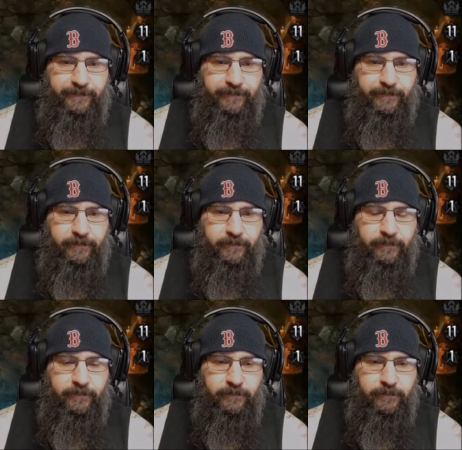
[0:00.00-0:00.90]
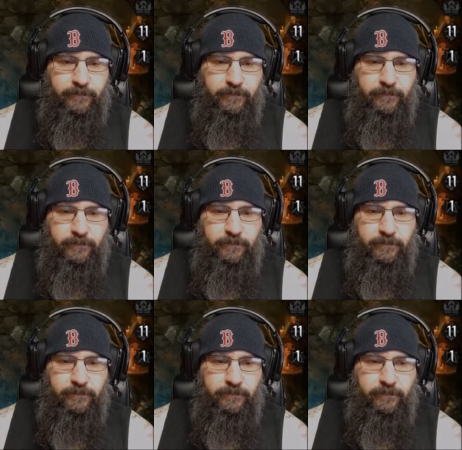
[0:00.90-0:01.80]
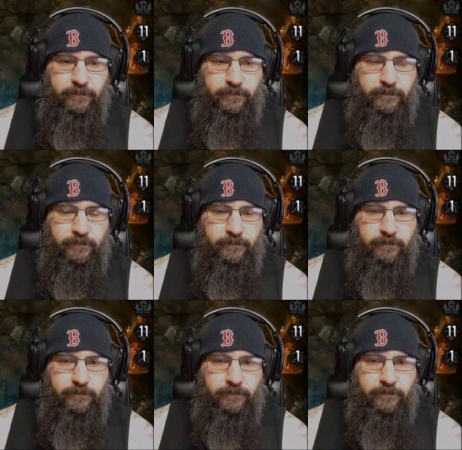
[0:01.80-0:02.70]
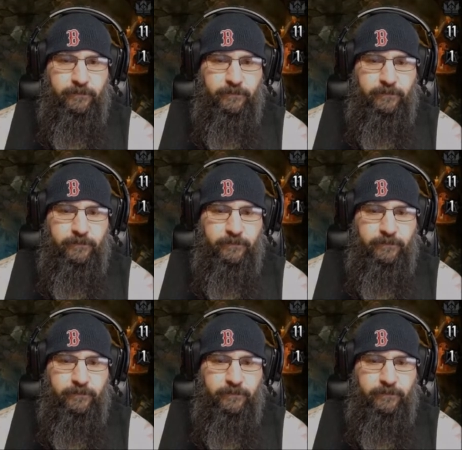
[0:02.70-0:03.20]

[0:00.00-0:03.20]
(no one is talking)